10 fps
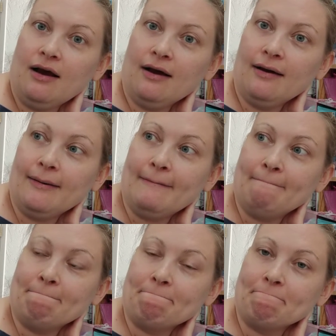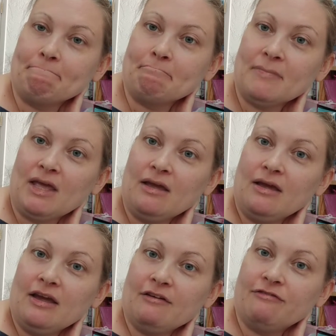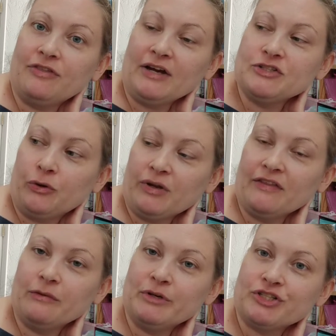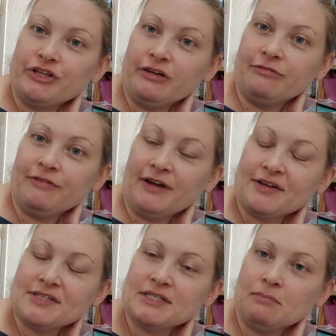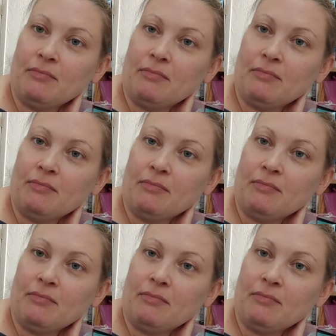if I don't get the machine fixed,